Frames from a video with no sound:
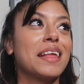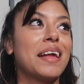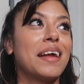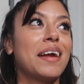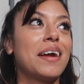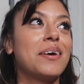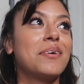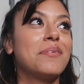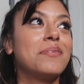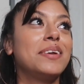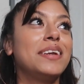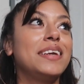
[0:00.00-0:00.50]

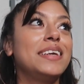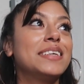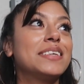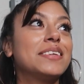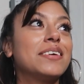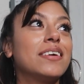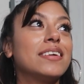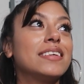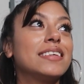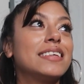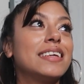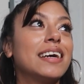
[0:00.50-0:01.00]
And when he
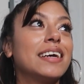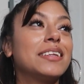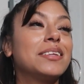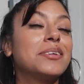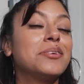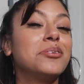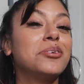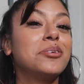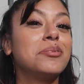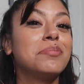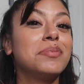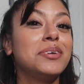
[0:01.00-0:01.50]
starts
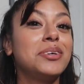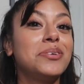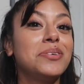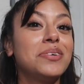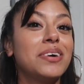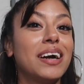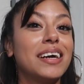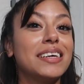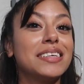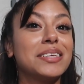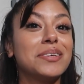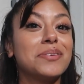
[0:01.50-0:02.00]
tattooing me, you
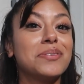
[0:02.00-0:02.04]
guys,